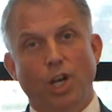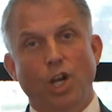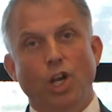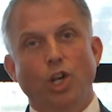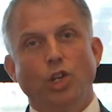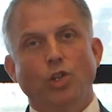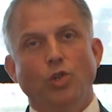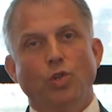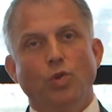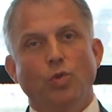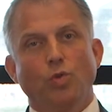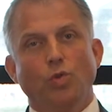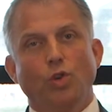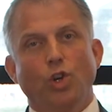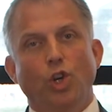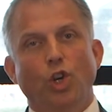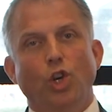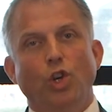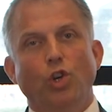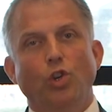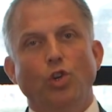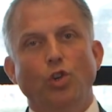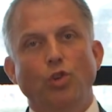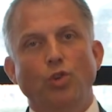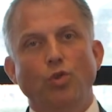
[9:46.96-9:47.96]
So
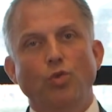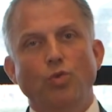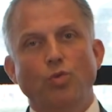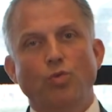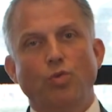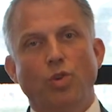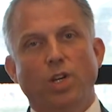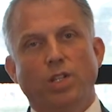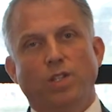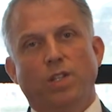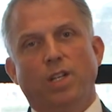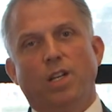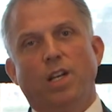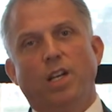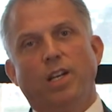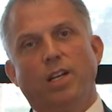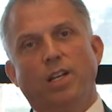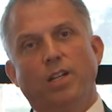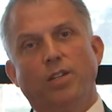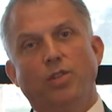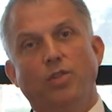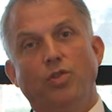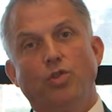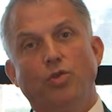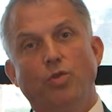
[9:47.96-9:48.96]
you as a
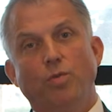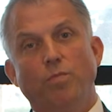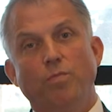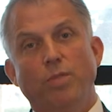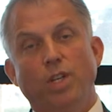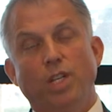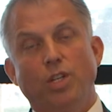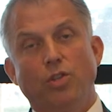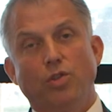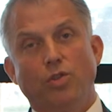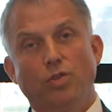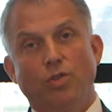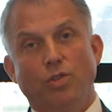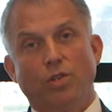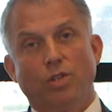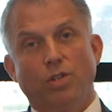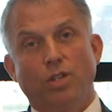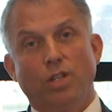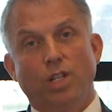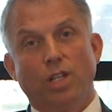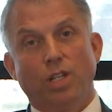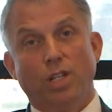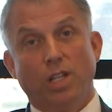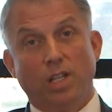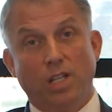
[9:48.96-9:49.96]
client should make sure
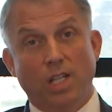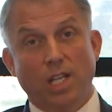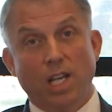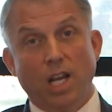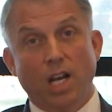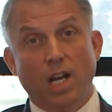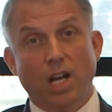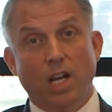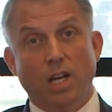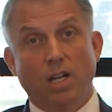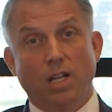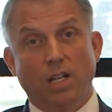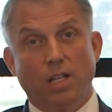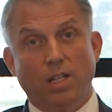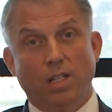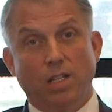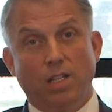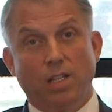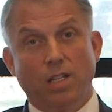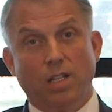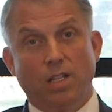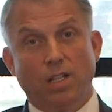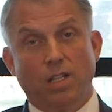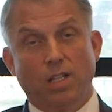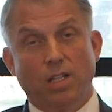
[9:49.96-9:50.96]
that the
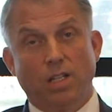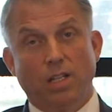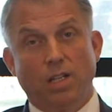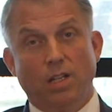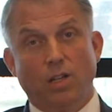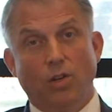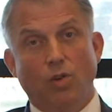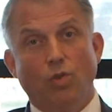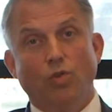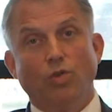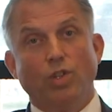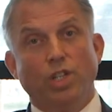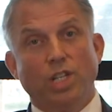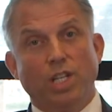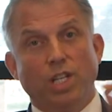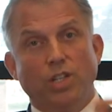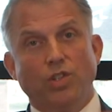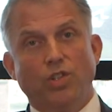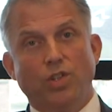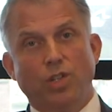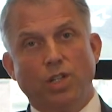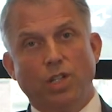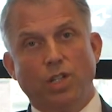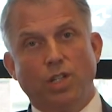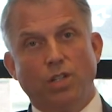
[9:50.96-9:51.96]
architect or the
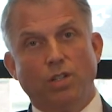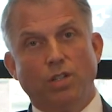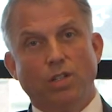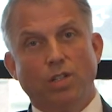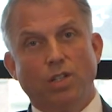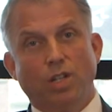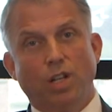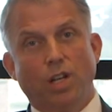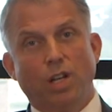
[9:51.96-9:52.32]
engineers